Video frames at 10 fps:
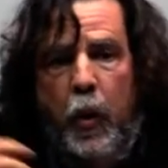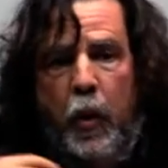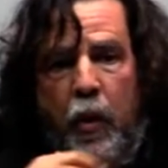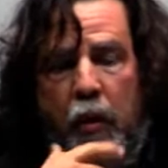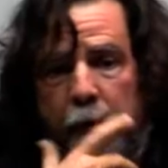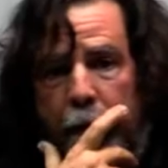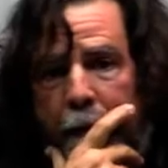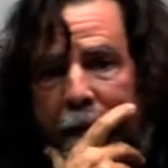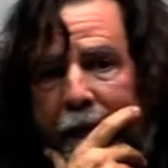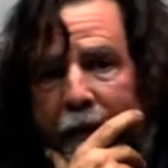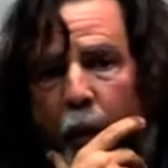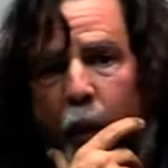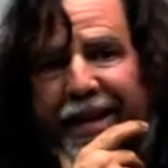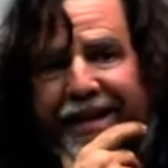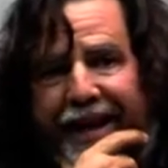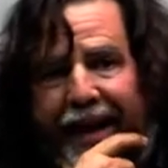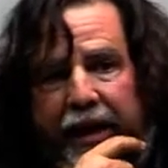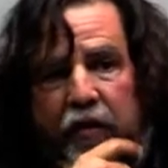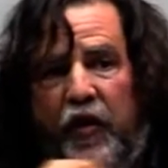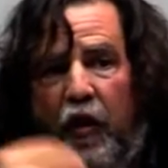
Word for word: who always say,